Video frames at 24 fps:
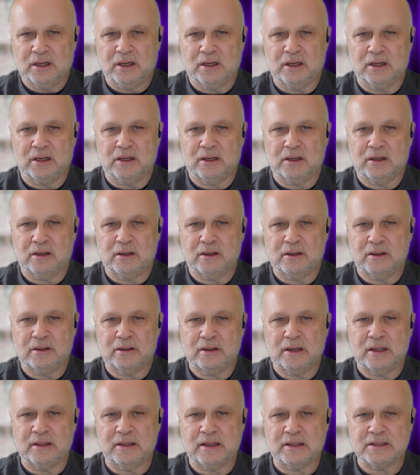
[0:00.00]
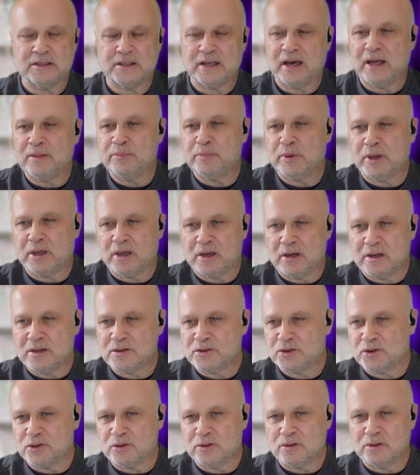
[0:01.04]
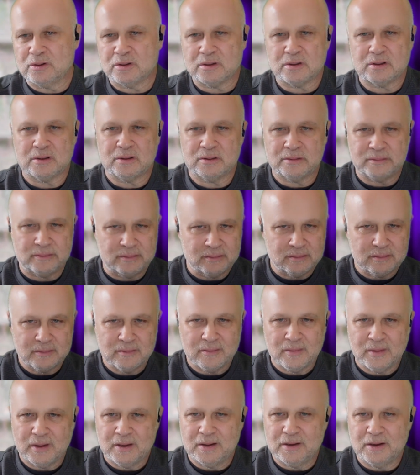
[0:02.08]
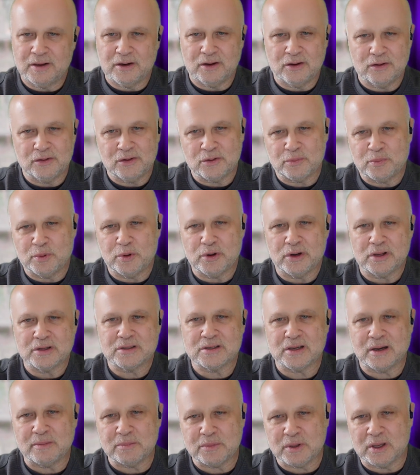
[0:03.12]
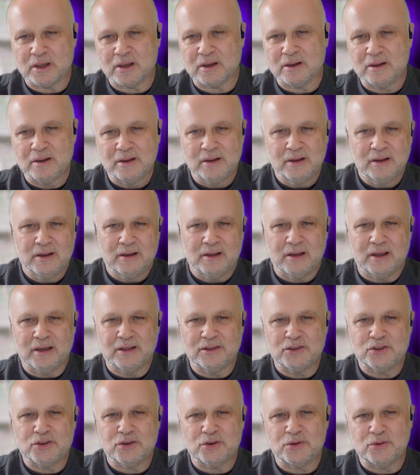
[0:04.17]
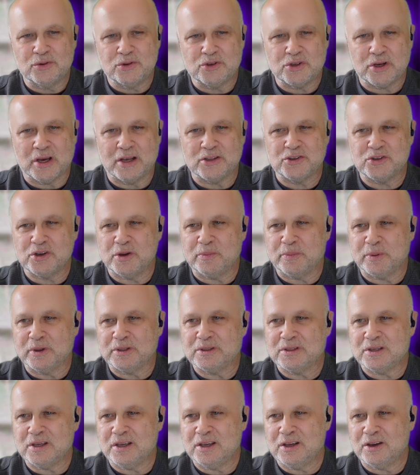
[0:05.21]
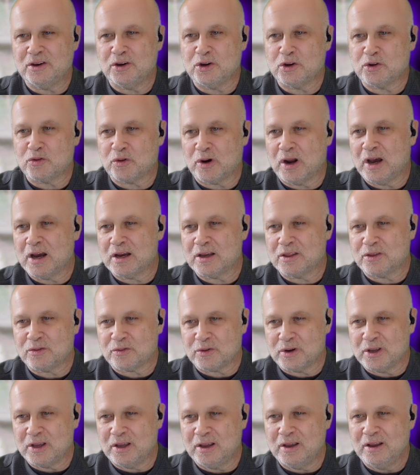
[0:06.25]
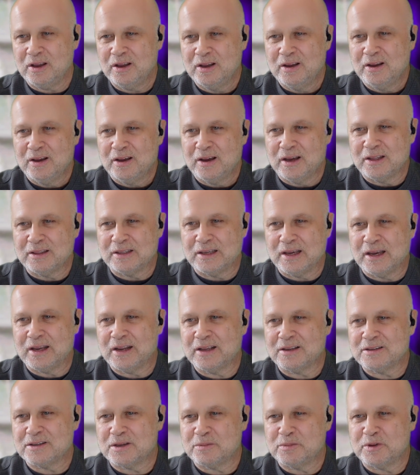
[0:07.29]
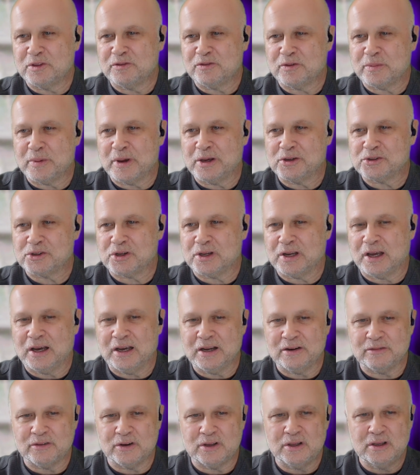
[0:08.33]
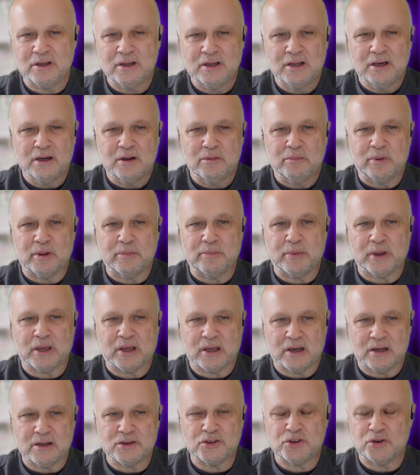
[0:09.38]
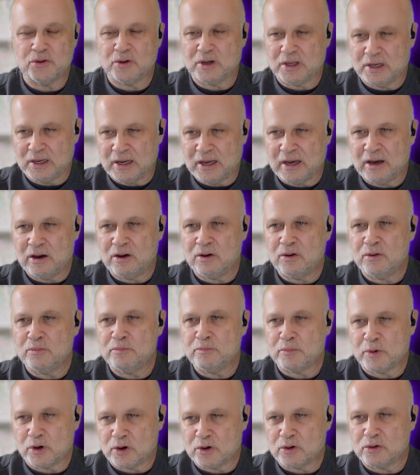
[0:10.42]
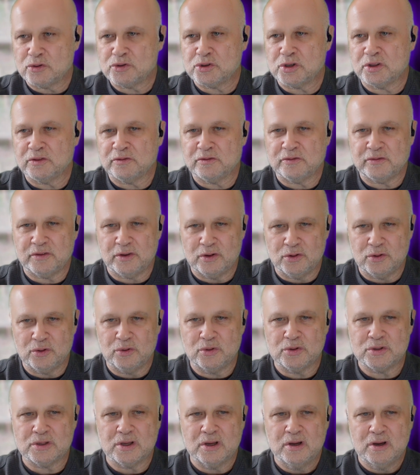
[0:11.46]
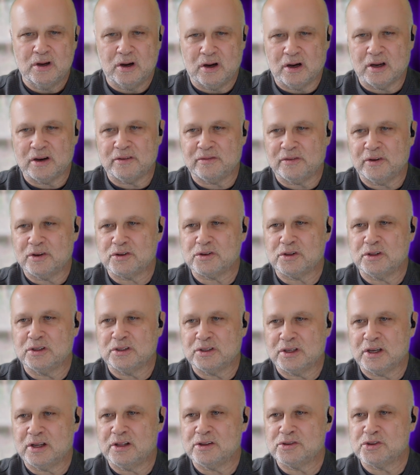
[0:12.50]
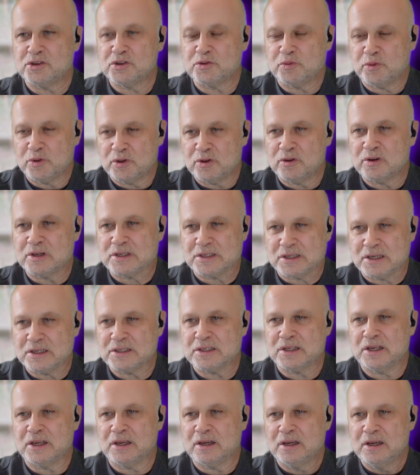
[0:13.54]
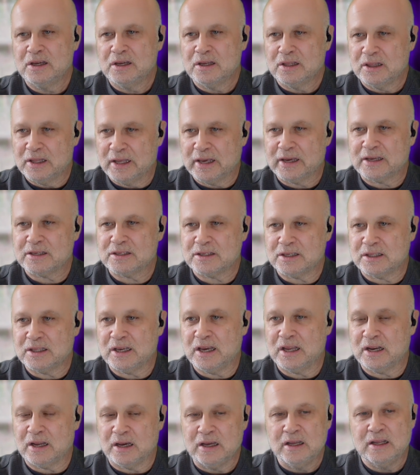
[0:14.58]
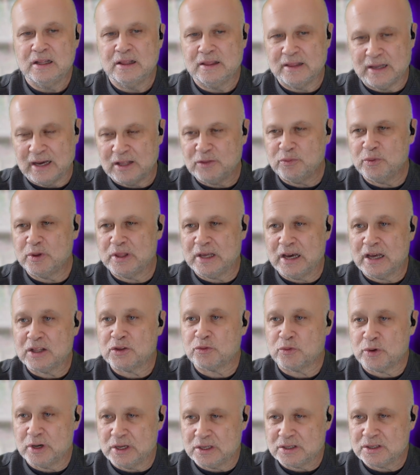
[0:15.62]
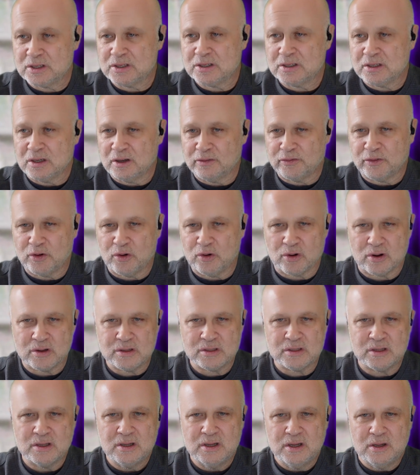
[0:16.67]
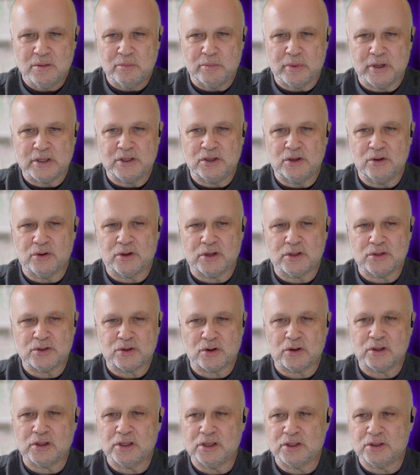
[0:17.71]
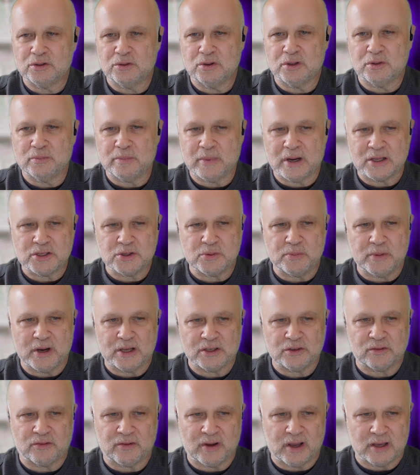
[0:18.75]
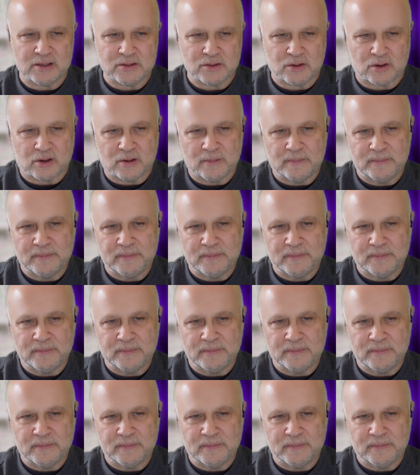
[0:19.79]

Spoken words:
And that's not because you're putting something into ChatGPT or Grok 3 and getting some information out of it, but because you can now merge and fuse artificial intelligence with your existing legacy data. Not without risks, of course, but you can certainly do it much, much faster.